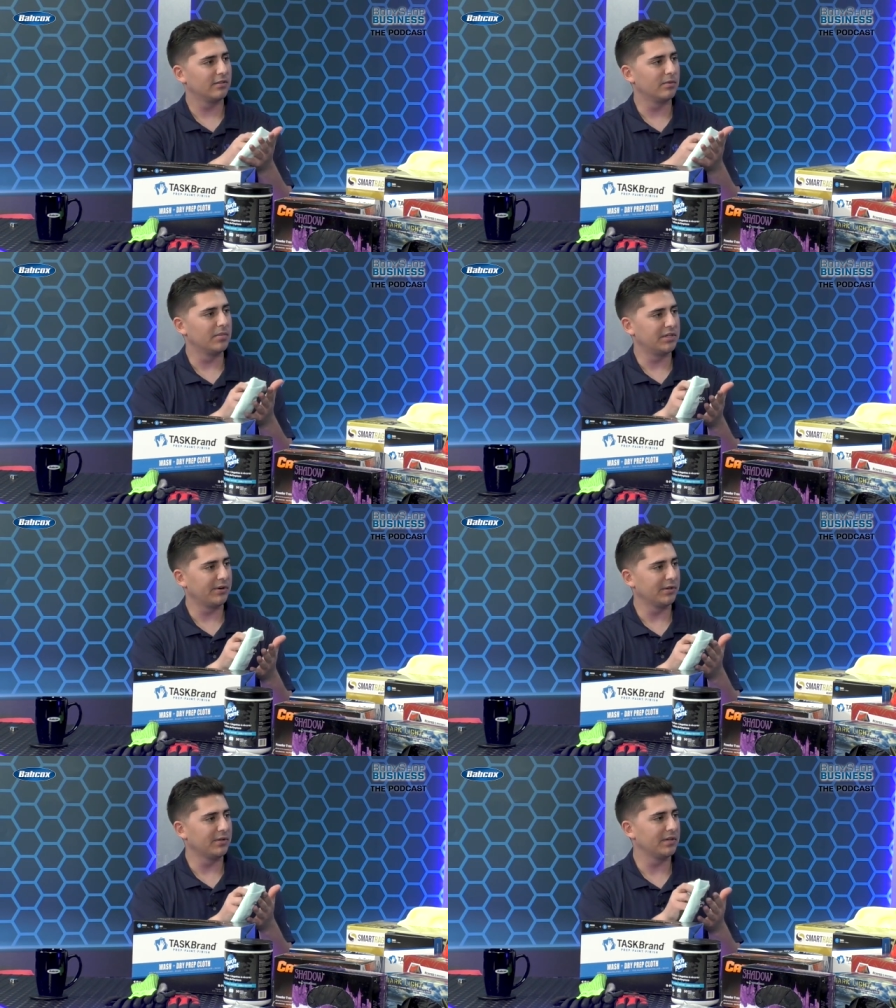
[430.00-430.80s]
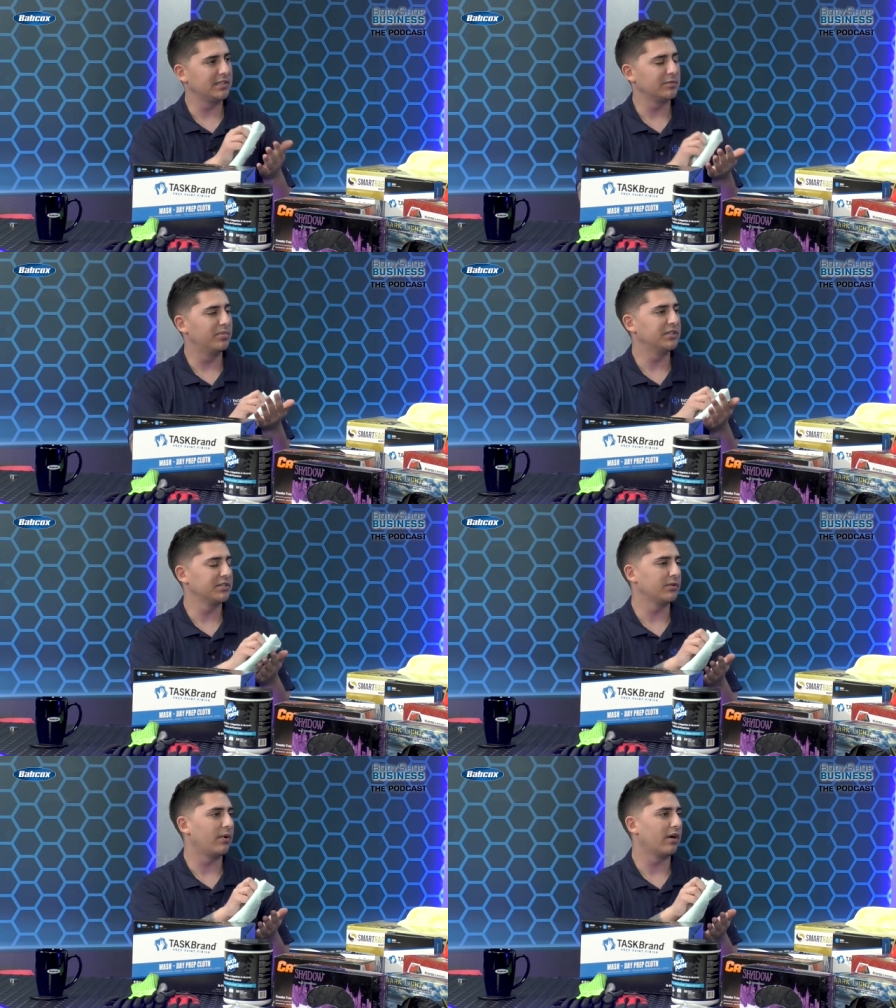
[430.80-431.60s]
the material. It just
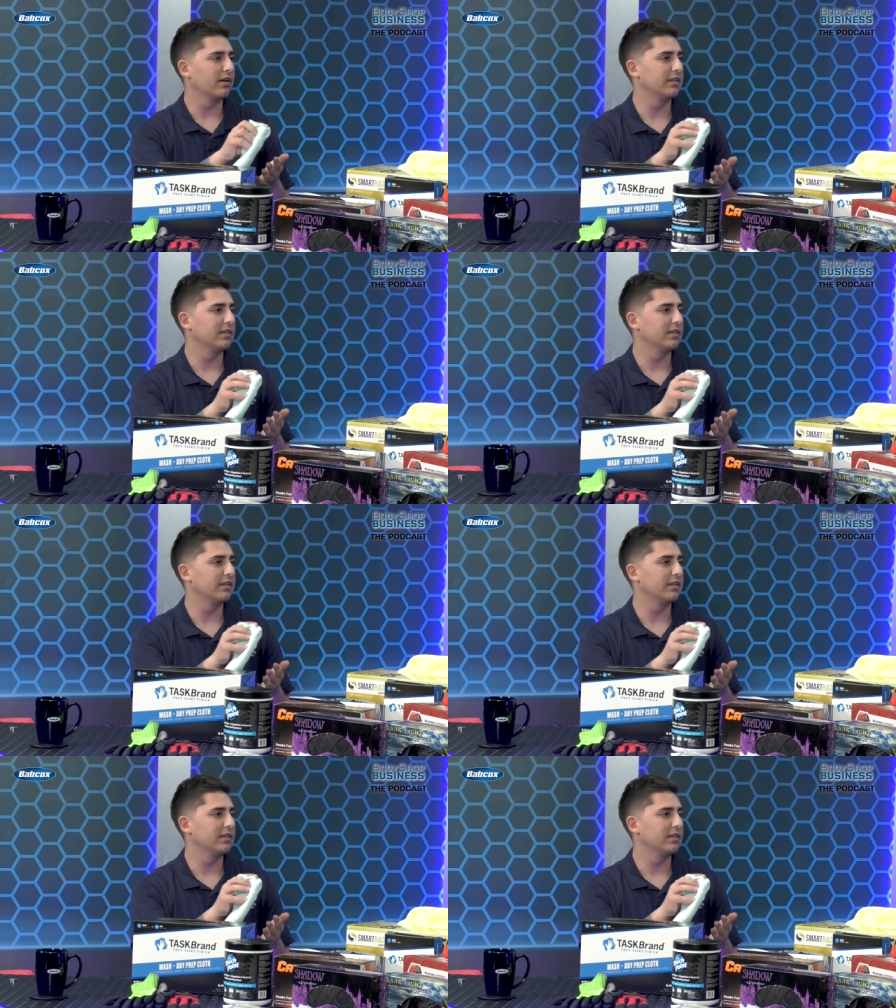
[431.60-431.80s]
pushes the water.